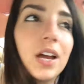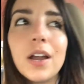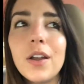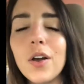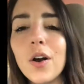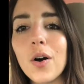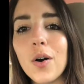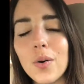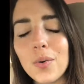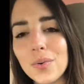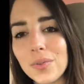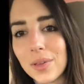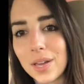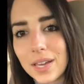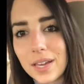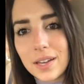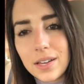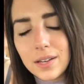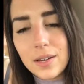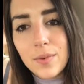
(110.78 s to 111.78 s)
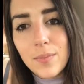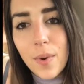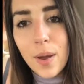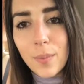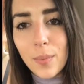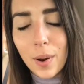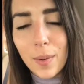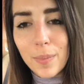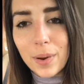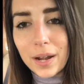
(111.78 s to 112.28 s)
I know like
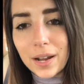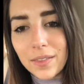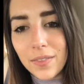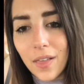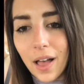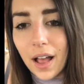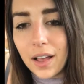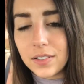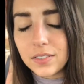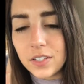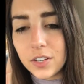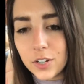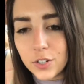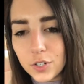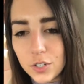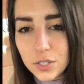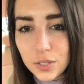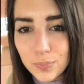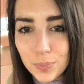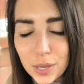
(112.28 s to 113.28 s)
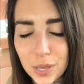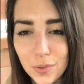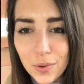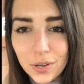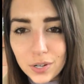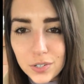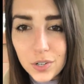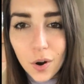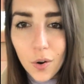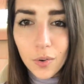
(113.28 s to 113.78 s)
my prep I did last year, just being
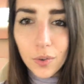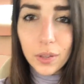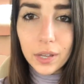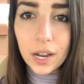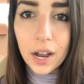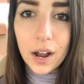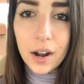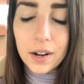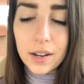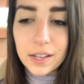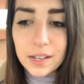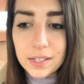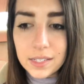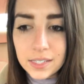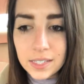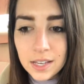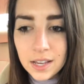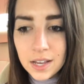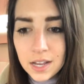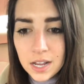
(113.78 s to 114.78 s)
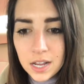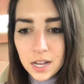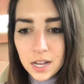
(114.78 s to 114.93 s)
like totally honest,